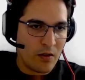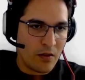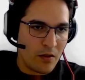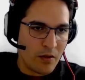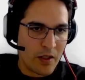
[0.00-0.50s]

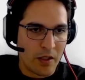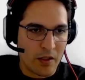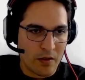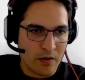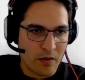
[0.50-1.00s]
Okay,
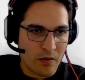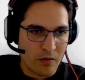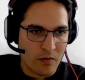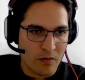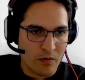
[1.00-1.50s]

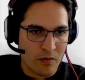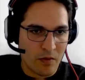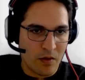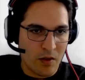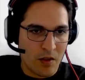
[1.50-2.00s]
so
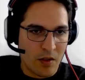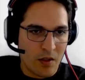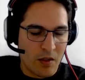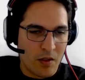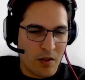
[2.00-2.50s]

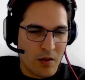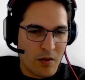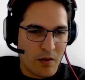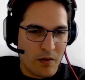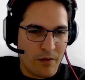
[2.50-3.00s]

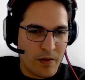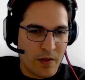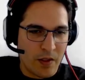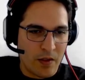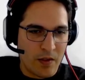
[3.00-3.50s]
if we
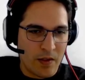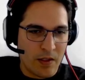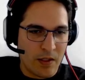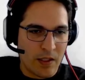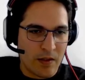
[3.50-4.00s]
say this
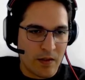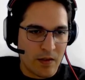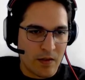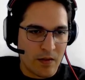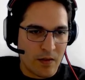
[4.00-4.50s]
key
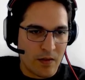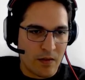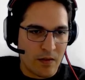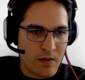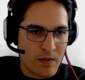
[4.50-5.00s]
exists,
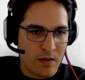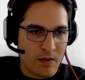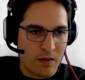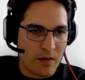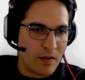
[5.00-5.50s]

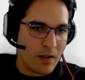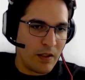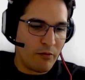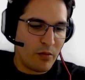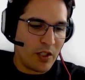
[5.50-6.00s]
give
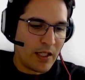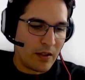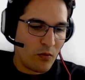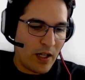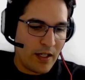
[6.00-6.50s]
me that
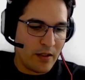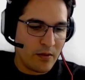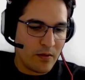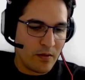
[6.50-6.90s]
value.